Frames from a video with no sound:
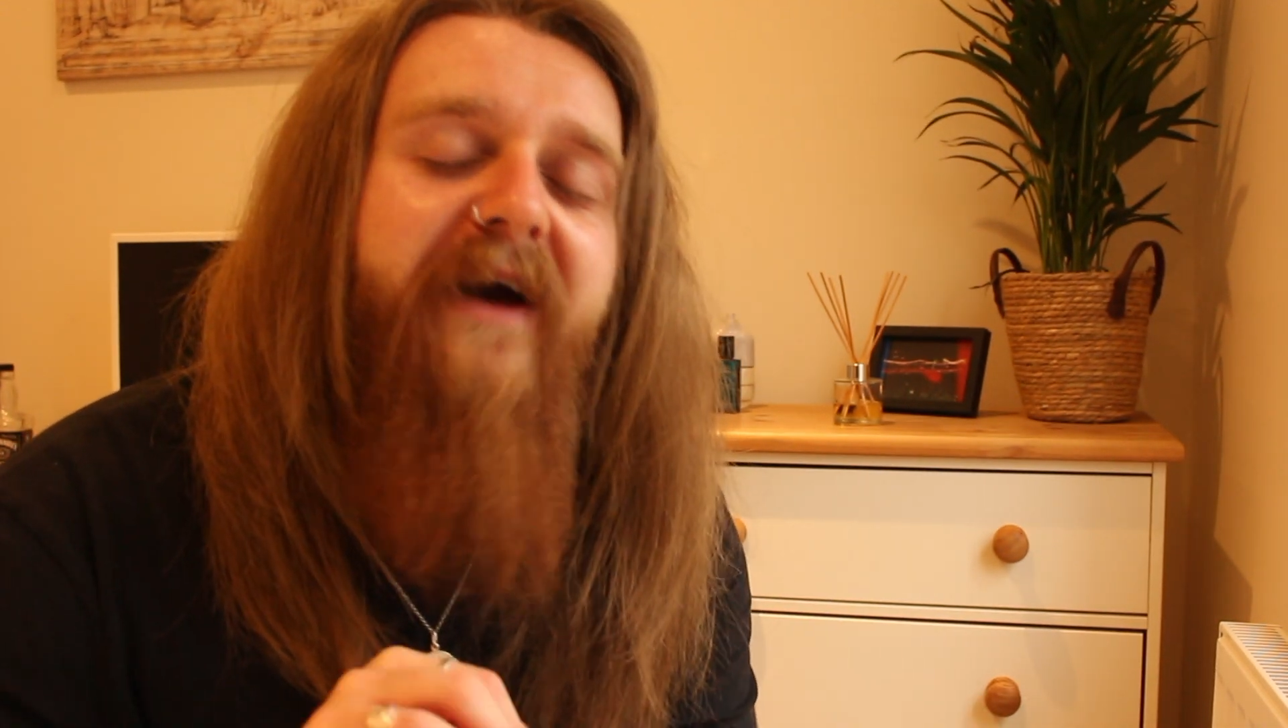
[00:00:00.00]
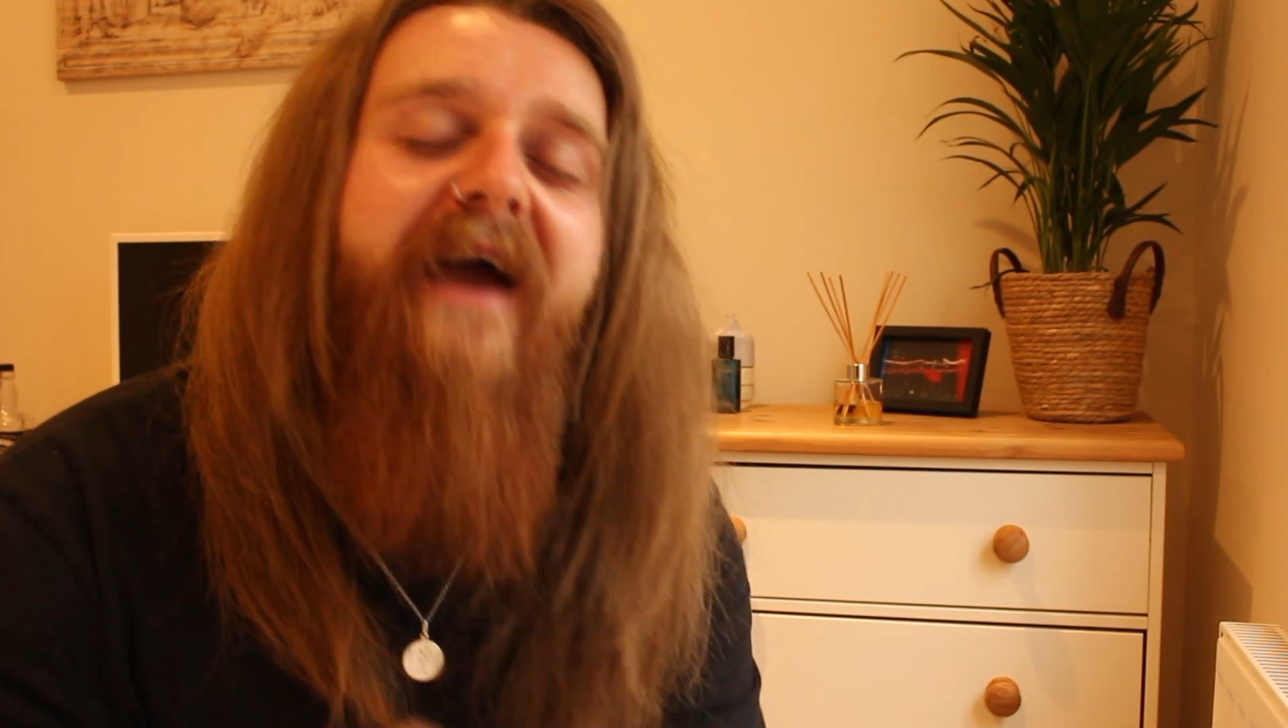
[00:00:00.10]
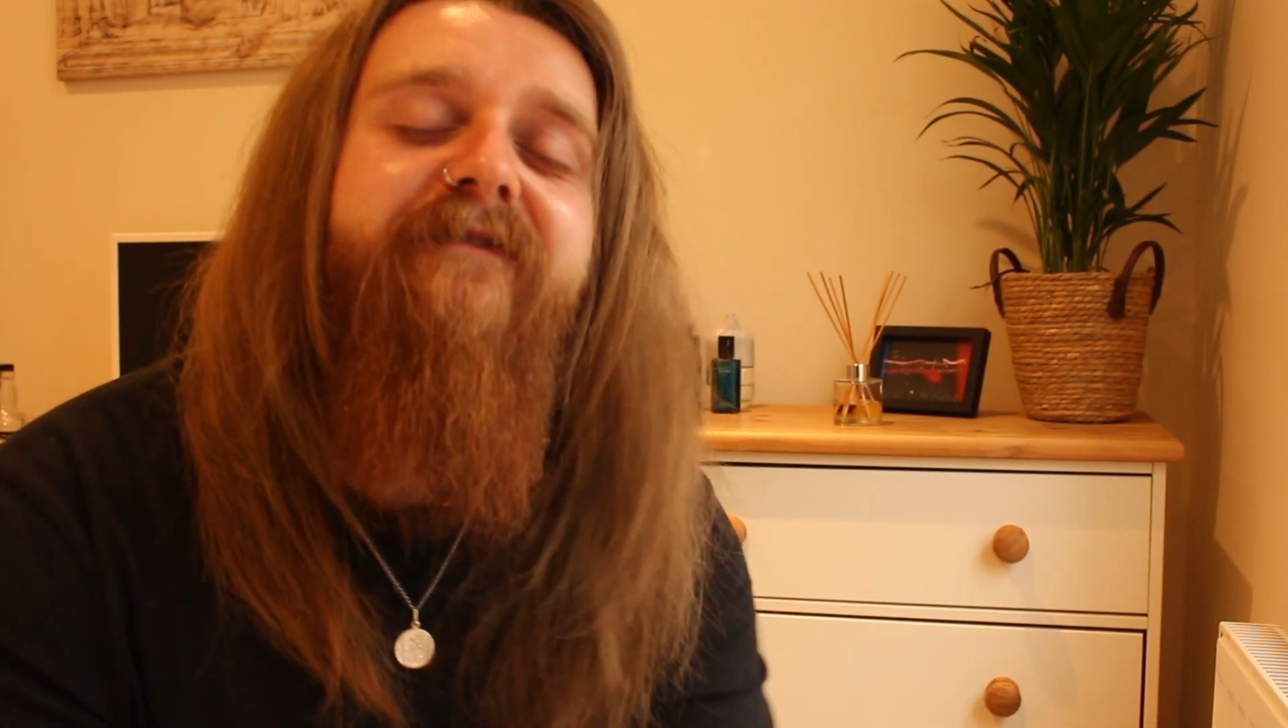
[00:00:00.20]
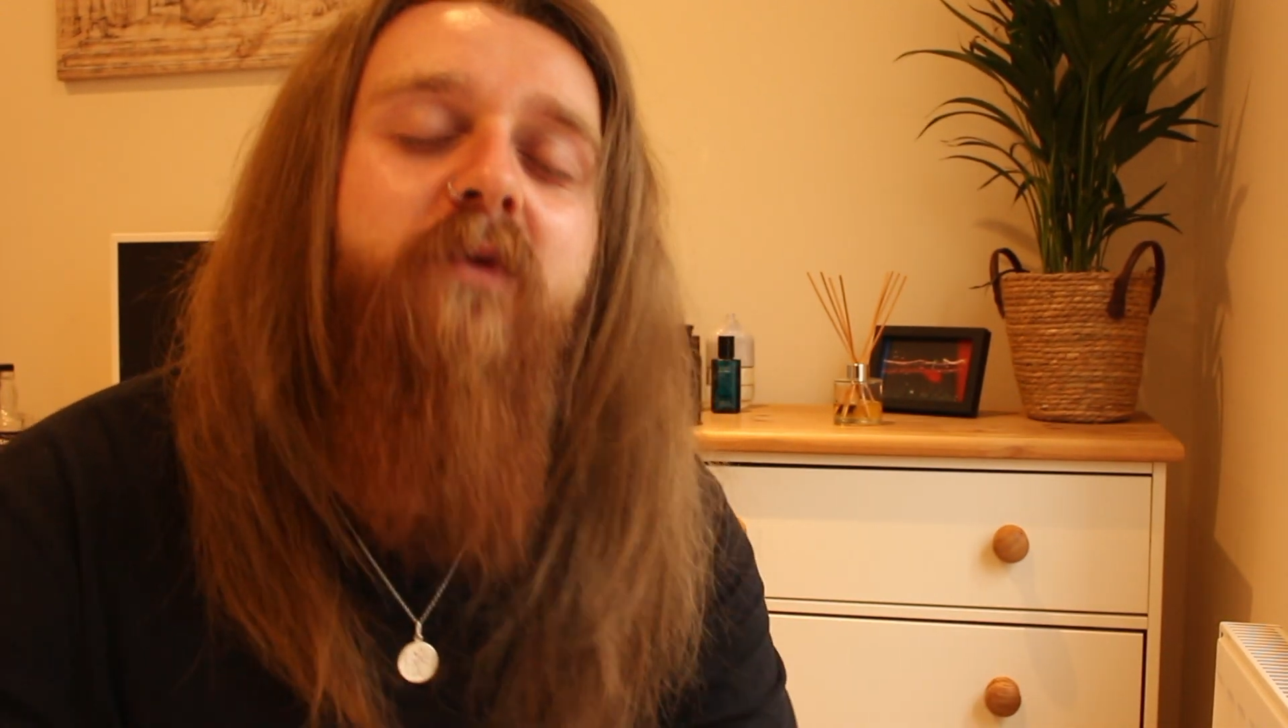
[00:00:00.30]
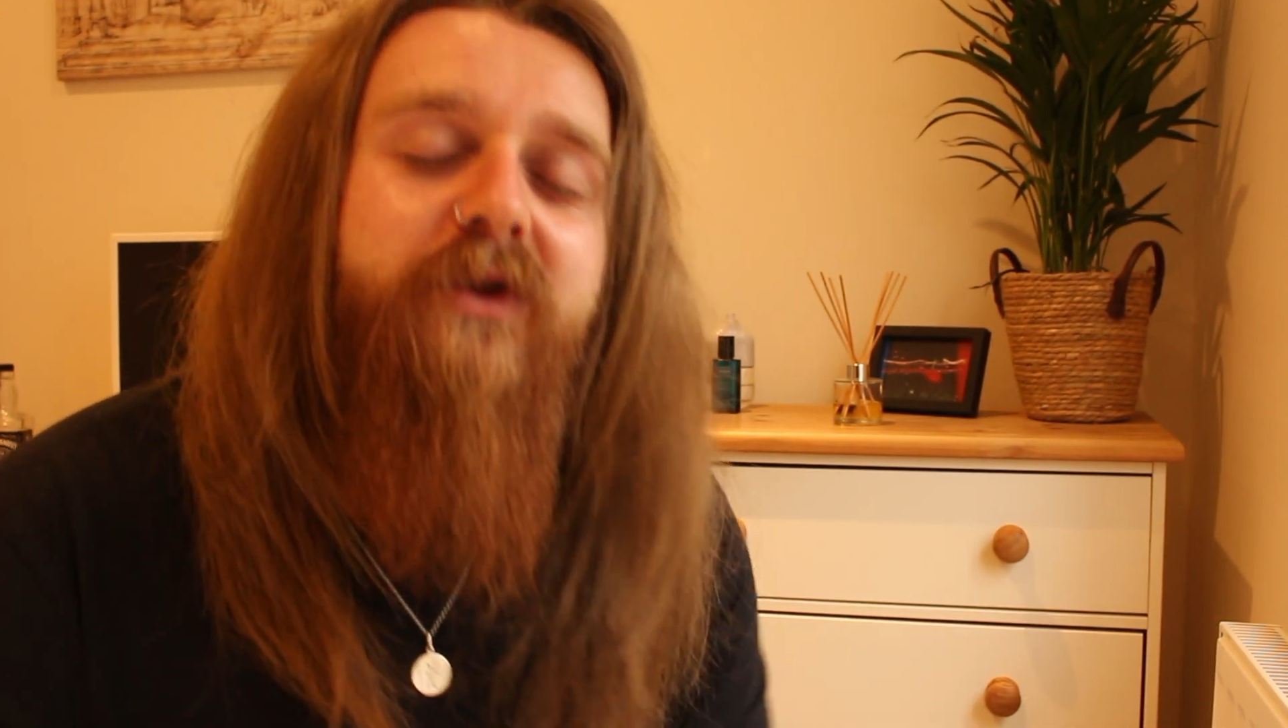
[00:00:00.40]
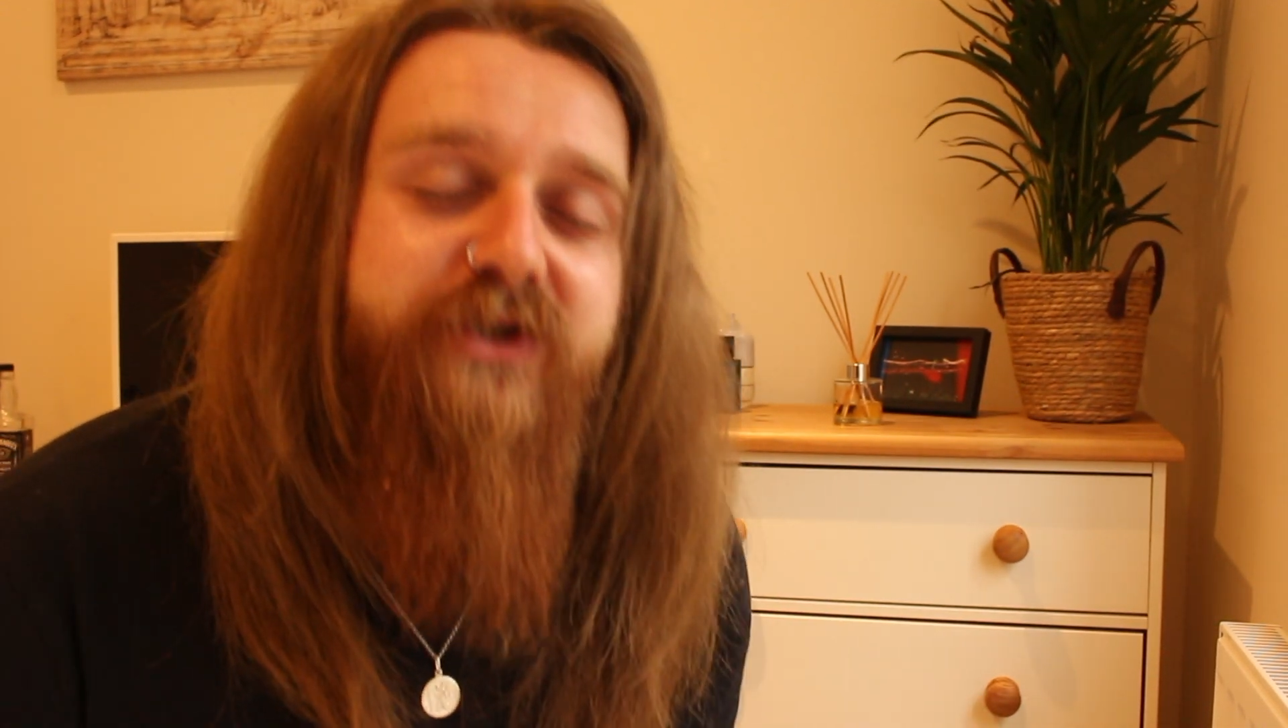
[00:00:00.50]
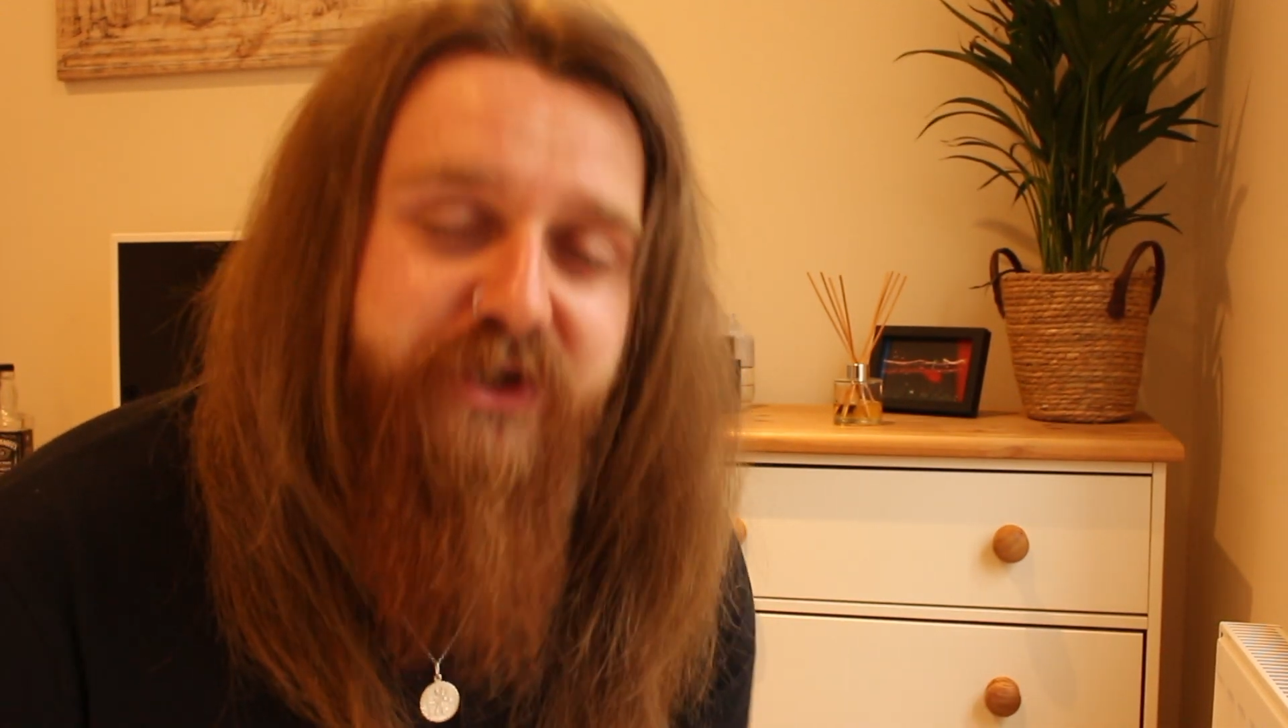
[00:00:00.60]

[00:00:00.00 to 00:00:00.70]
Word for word: everyone